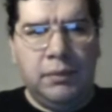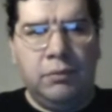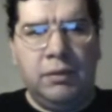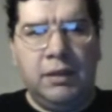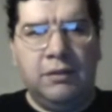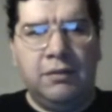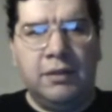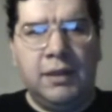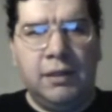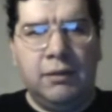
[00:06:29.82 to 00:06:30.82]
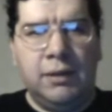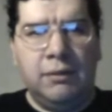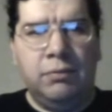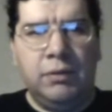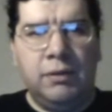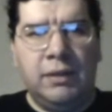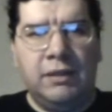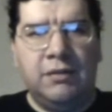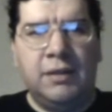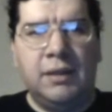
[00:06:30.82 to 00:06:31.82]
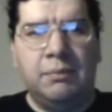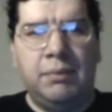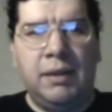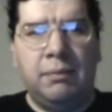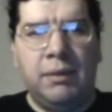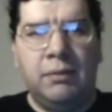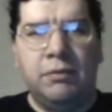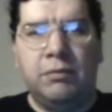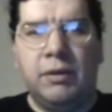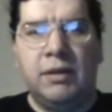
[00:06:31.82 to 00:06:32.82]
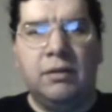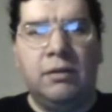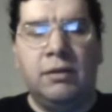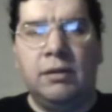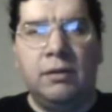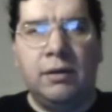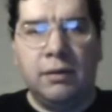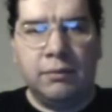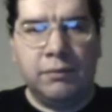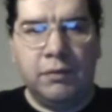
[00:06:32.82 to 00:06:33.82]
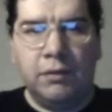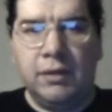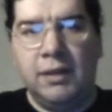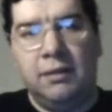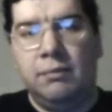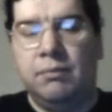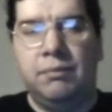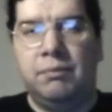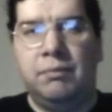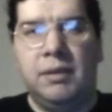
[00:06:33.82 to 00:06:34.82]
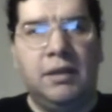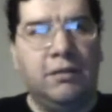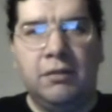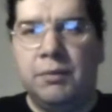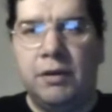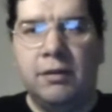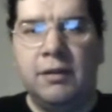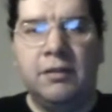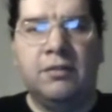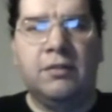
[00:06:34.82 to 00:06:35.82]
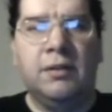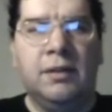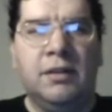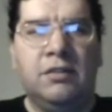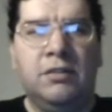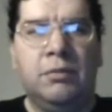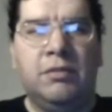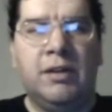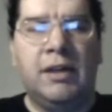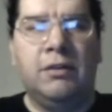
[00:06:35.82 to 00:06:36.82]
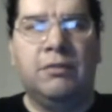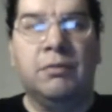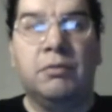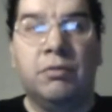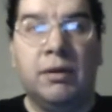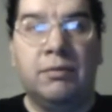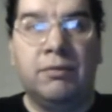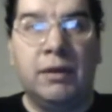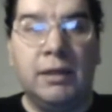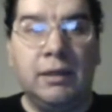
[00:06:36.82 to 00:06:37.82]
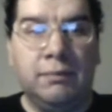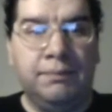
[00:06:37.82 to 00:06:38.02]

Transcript: but relents to killing him, realizing that Batman was right all along. So then, because of all this, she retires from crime fighting.